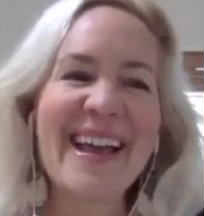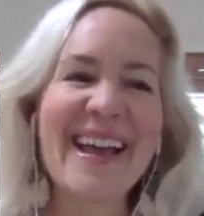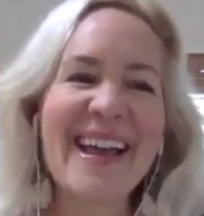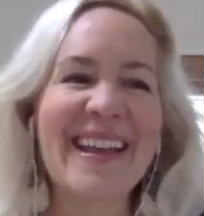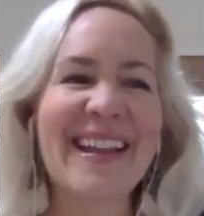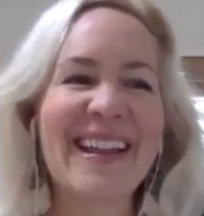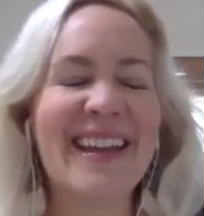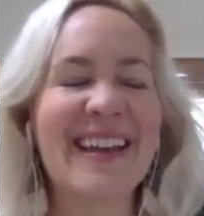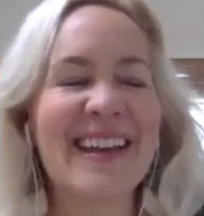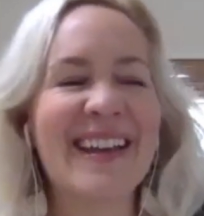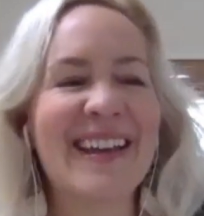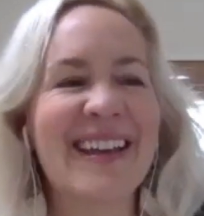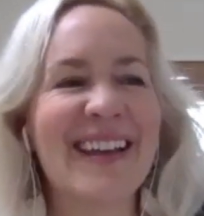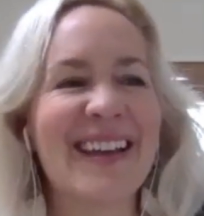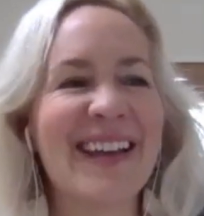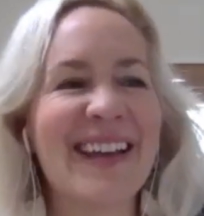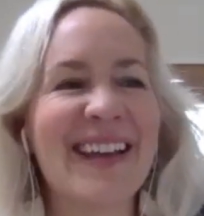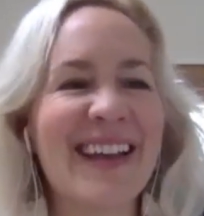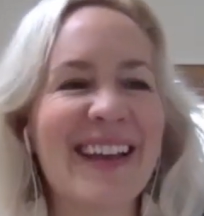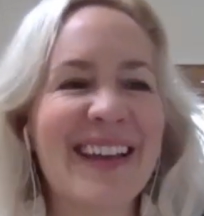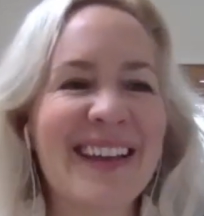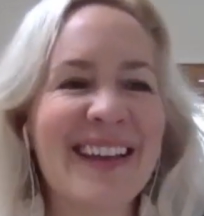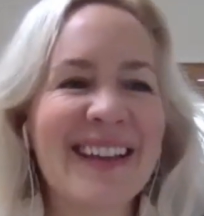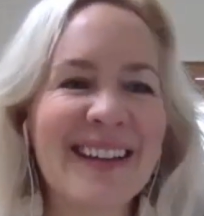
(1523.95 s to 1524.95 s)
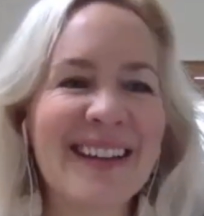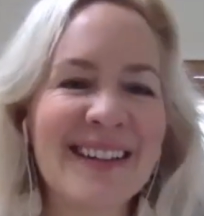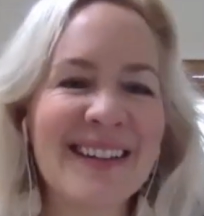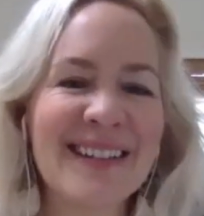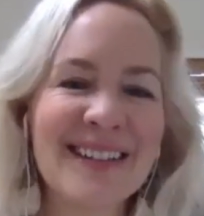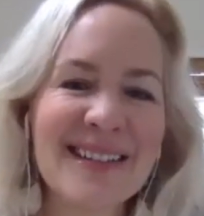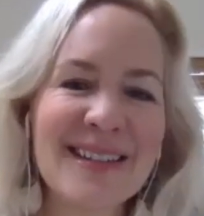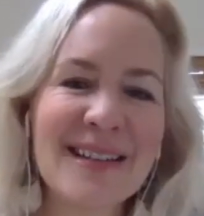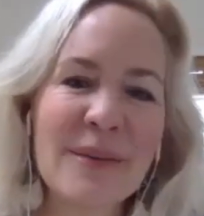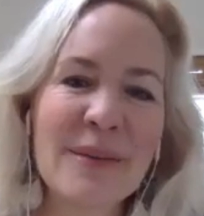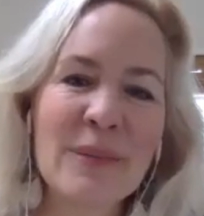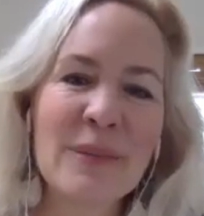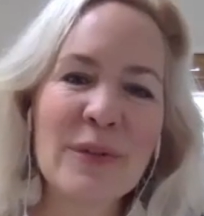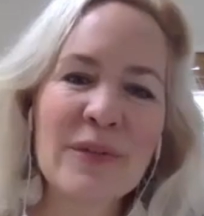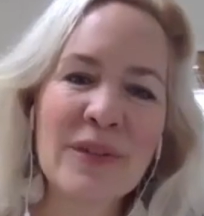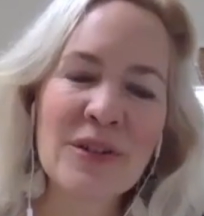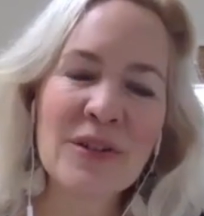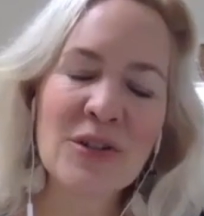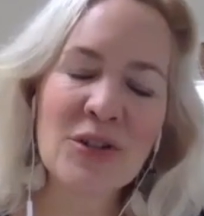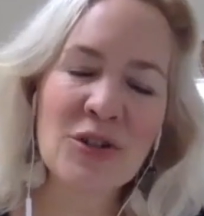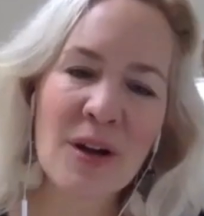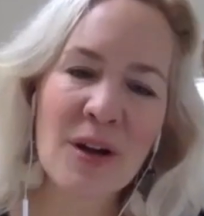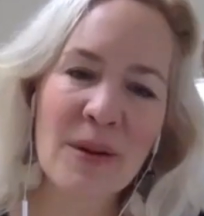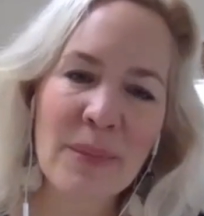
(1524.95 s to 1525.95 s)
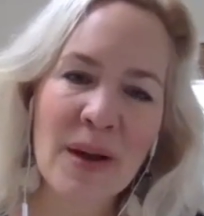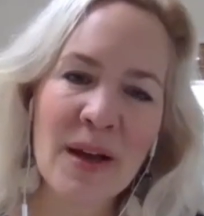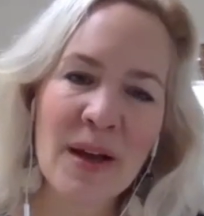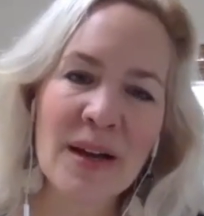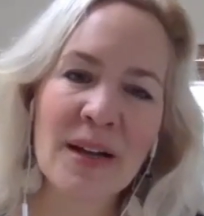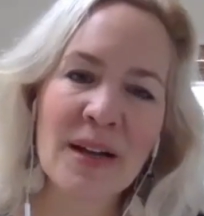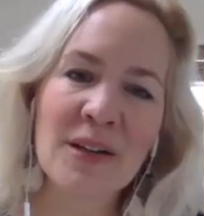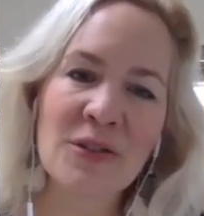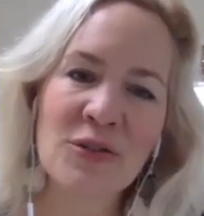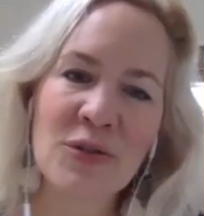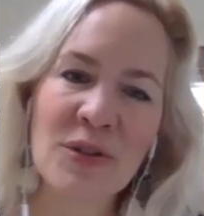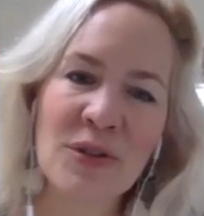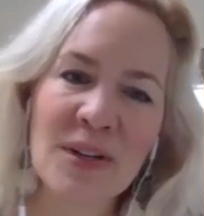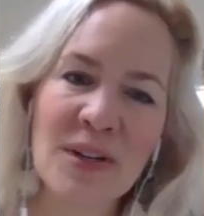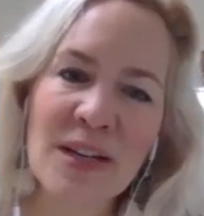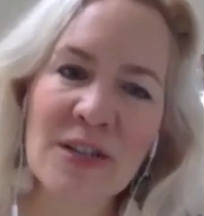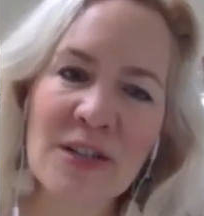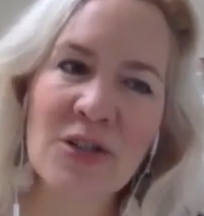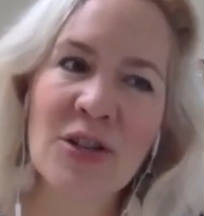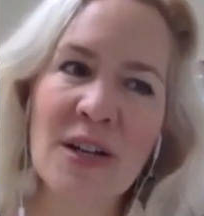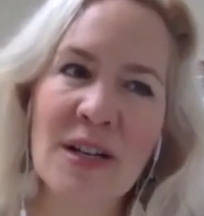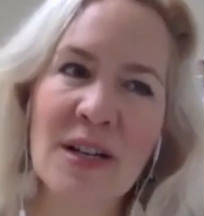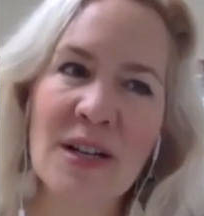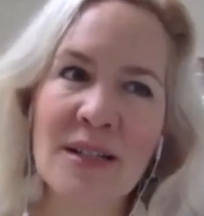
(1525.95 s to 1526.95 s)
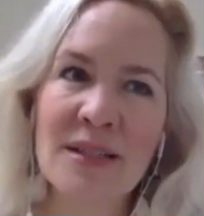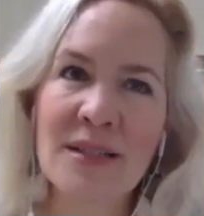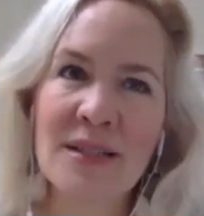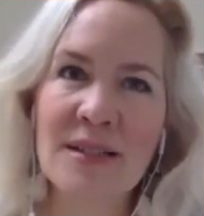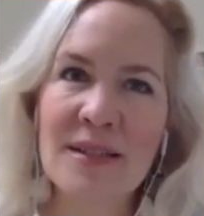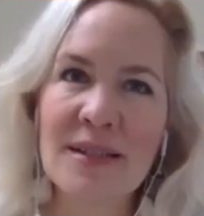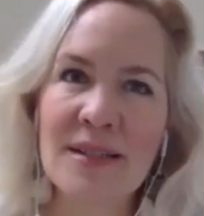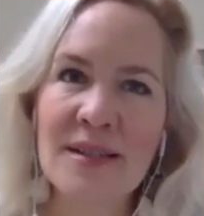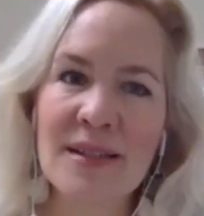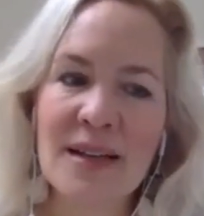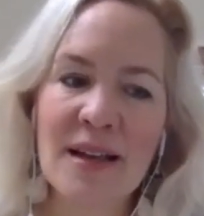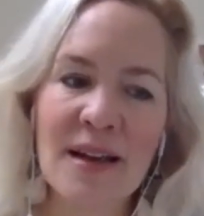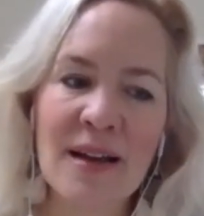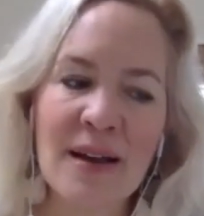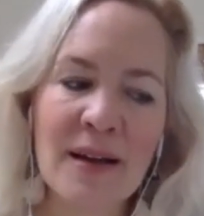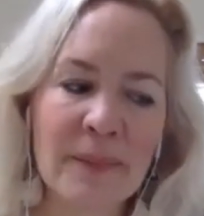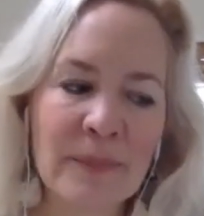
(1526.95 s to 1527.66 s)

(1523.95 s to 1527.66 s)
And in some of the shamanic traditions,